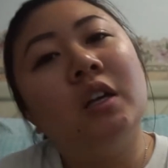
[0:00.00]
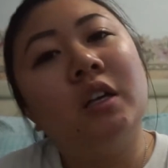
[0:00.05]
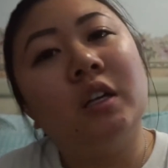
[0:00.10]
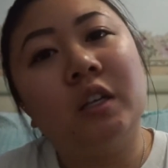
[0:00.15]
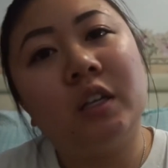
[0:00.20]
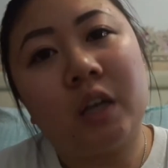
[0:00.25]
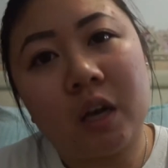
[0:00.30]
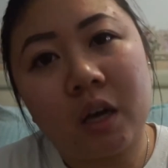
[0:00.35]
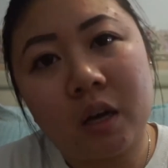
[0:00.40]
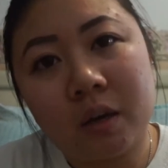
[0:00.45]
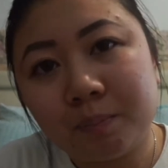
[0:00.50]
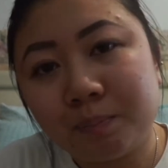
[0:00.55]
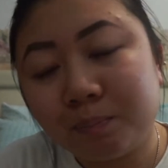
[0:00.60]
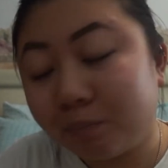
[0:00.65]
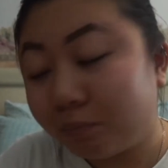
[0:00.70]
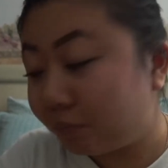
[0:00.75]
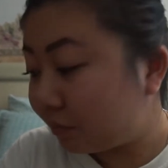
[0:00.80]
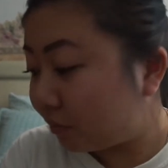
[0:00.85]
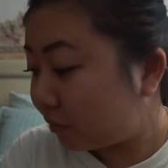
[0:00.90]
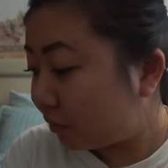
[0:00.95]
Yeah,
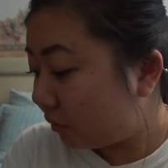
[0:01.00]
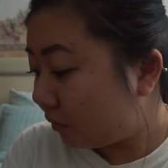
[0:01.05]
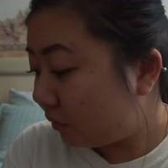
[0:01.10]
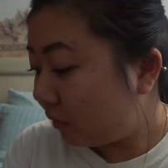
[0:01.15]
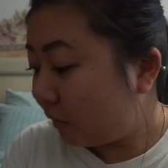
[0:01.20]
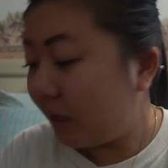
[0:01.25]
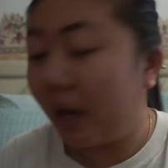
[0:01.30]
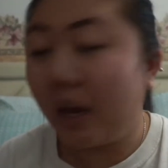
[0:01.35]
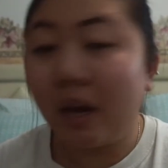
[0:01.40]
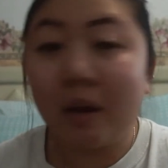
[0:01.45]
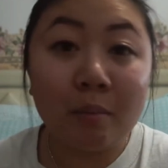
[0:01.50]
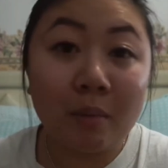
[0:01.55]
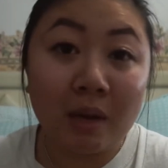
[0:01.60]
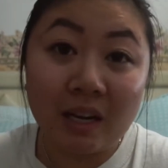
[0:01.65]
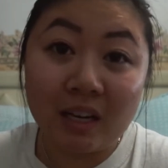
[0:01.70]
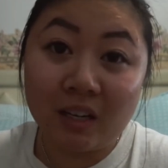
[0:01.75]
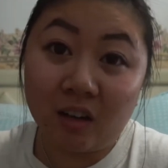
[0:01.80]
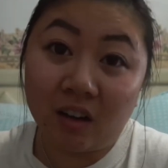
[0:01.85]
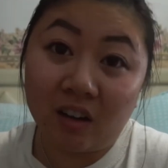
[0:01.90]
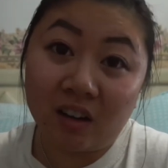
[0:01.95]
and my
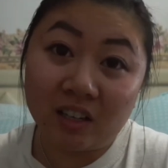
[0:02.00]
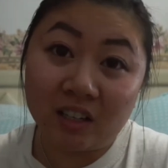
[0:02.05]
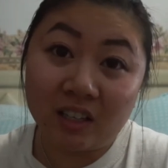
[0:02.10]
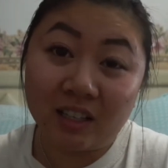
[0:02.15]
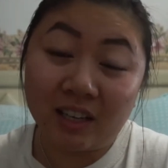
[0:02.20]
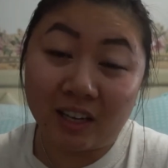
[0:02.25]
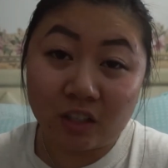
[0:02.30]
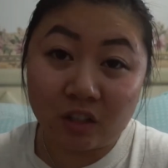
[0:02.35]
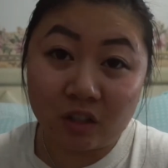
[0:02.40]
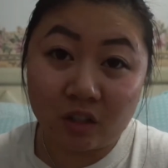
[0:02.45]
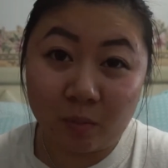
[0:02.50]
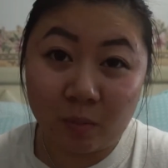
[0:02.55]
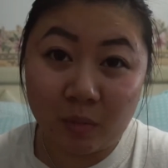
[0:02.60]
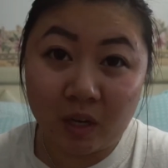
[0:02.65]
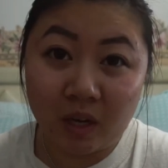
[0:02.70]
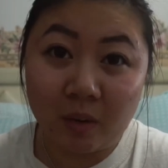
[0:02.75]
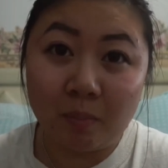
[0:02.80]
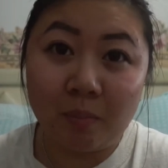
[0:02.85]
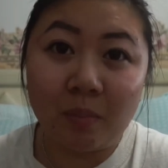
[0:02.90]
dog is next to me.